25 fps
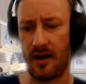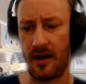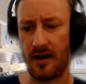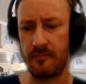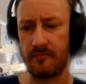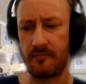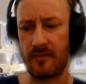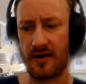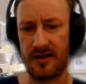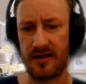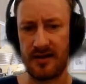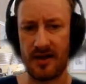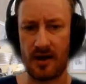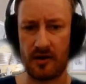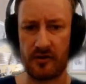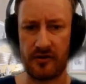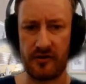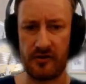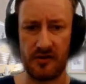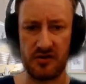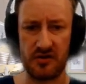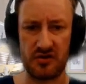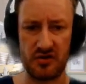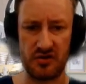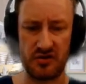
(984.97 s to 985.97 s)
In my
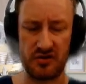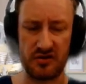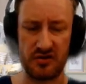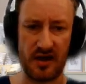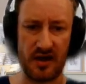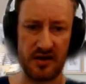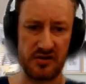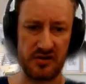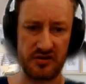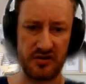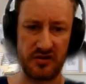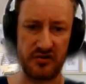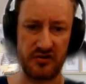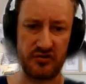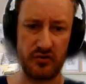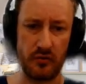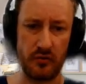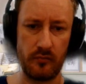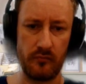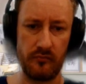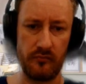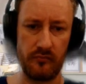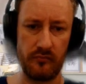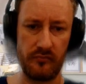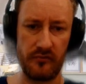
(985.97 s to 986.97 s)
calculations, I just
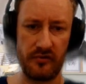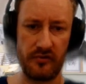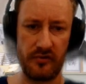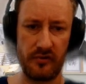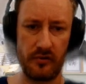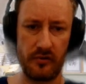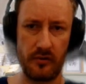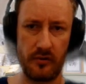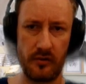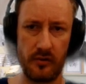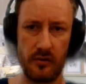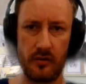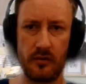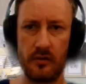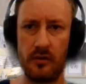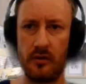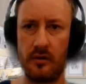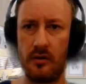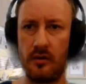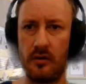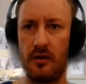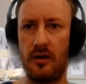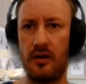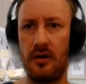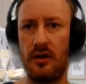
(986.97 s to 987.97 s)
assumed.
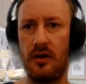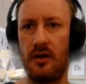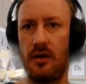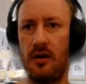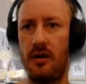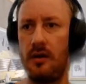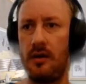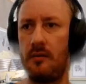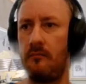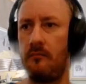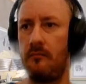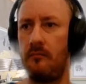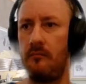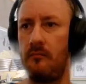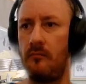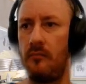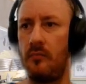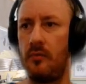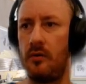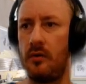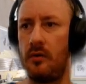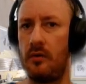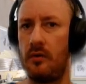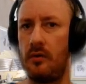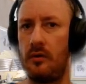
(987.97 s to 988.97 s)
I
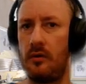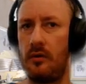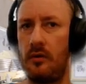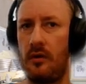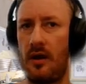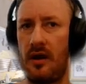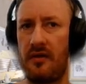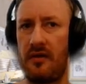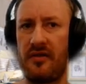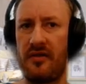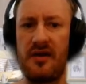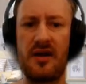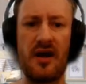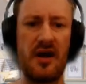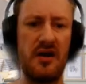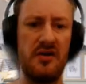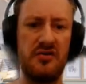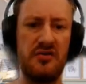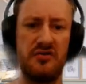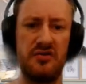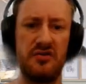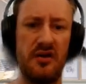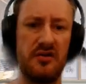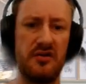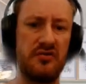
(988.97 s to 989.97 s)
think I
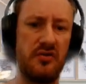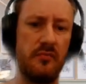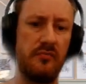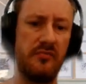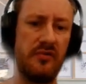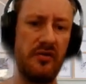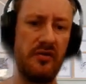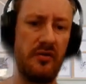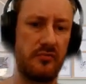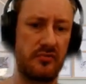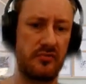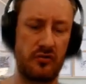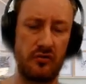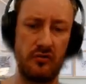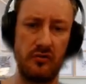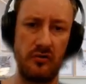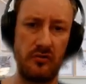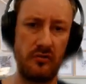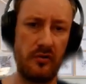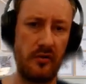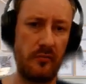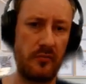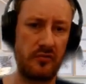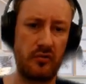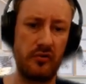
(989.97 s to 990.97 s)
assumed that there was
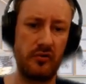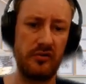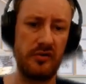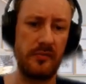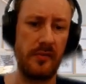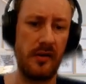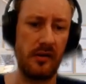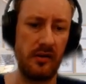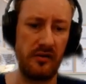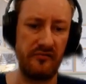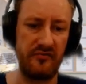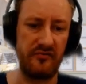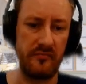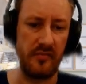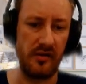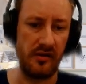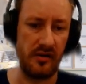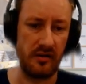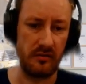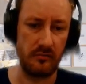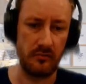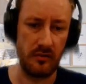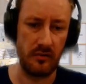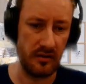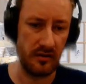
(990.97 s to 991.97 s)
going to be 11
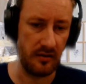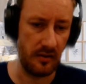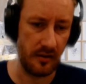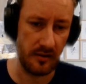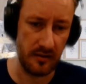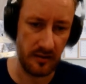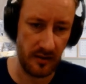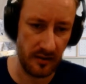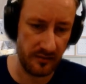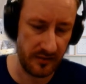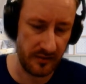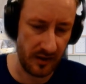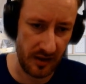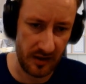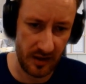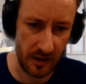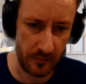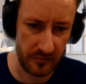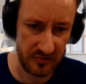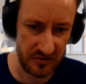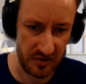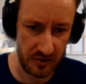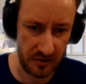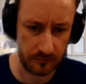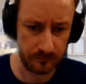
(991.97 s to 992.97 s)
million, and
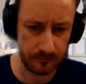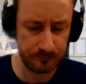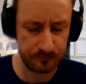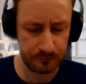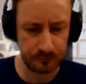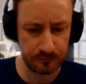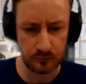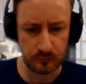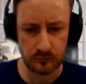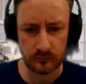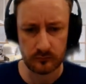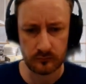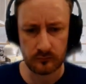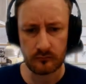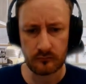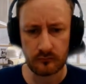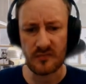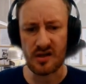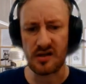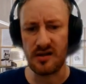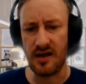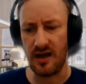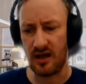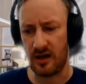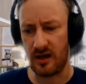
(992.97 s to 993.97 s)
that was it.
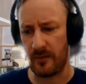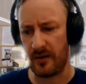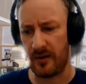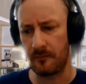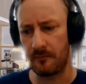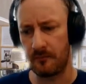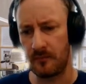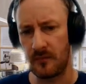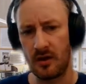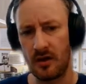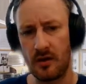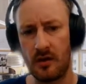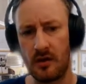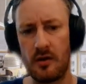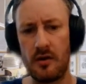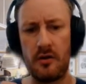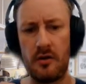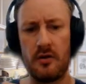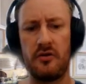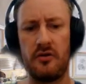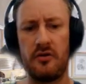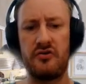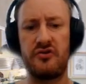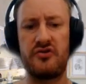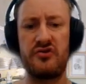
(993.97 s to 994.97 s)
Anyway,
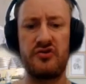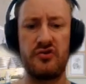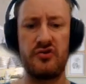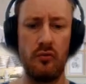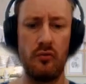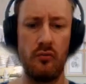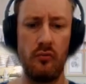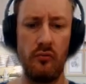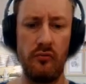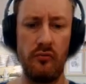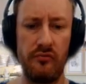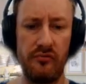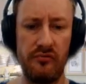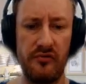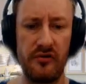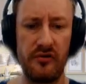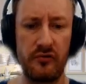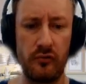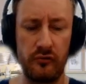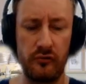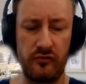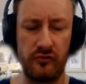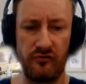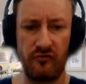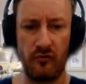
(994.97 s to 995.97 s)
so the
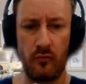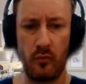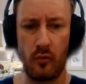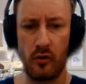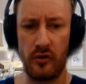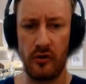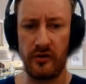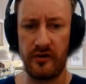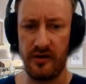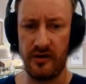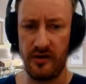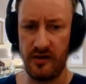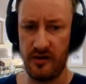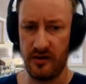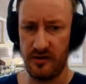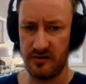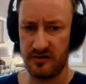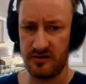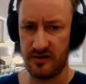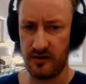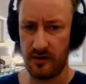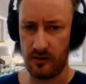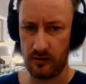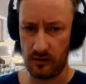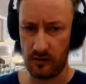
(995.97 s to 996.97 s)
total reward
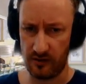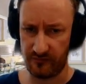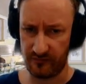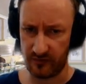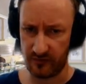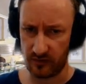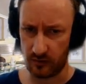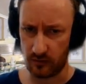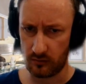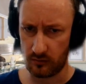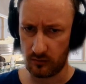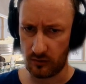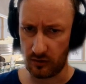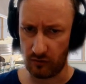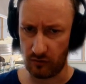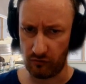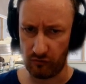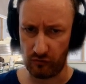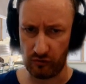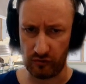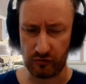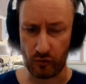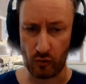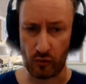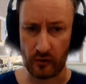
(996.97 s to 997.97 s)
is 11
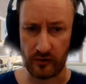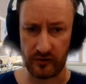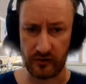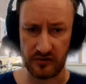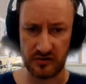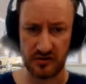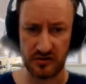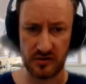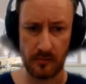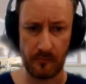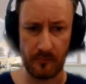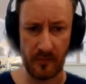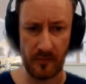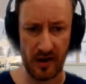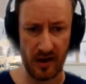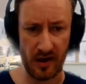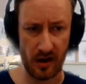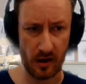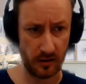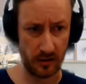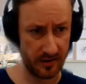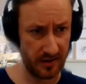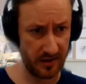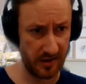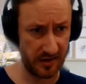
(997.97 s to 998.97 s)
Karura tokens
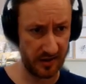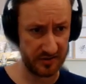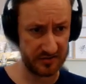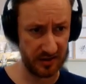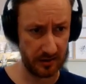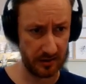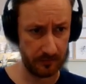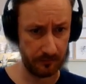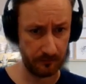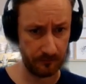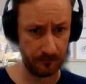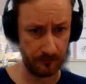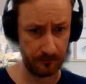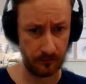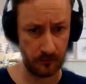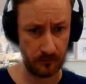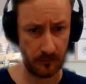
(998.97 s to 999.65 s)
per KSM.